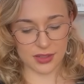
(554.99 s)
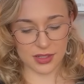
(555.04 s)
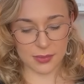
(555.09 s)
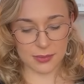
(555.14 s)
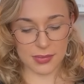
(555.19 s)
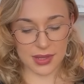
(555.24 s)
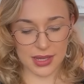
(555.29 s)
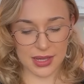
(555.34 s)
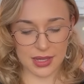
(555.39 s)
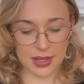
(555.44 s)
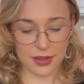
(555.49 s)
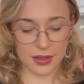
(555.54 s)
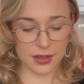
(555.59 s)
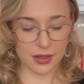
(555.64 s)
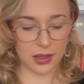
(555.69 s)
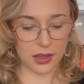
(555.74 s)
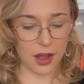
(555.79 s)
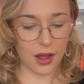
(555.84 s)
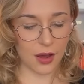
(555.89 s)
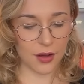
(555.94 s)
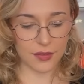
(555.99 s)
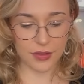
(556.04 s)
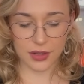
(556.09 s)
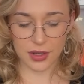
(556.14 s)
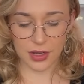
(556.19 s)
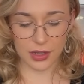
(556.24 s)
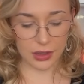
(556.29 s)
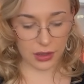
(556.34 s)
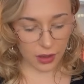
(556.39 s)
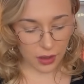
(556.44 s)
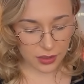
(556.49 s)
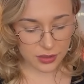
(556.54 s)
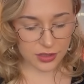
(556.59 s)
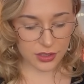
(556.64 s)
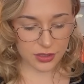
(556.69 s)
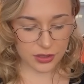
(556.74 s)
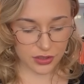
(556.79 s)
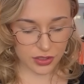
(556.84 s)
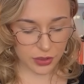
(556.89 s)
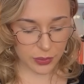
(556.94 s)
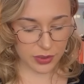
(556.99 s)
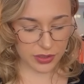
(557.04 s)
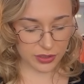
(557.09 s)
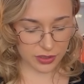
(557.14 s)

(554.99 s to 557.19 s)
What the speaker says: To me, a lot to do with